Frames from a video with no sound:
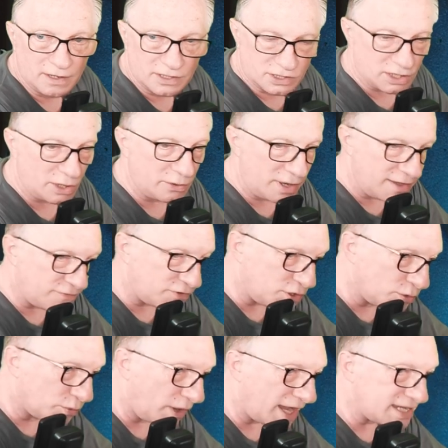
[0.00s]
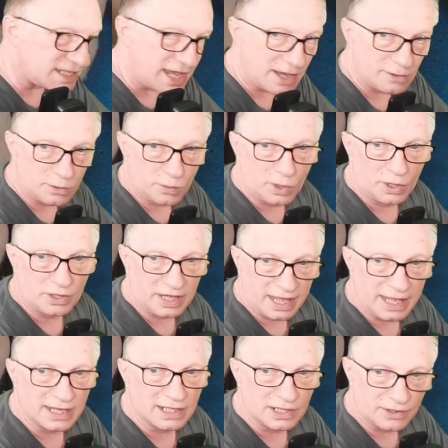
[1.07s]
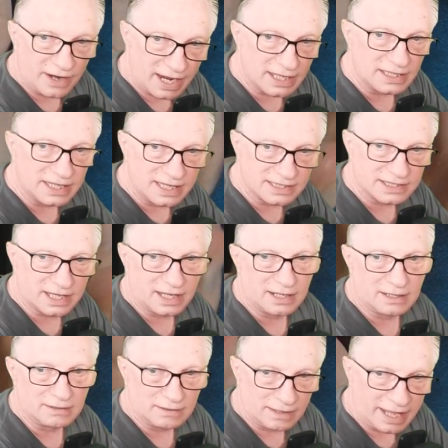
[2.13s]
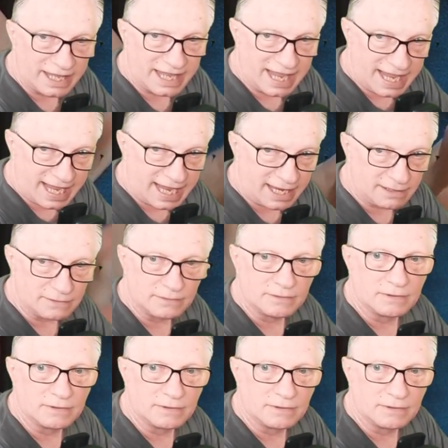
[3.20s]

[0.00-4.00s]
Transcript: So if you write down a word incorrectly, it's gonna like, eh.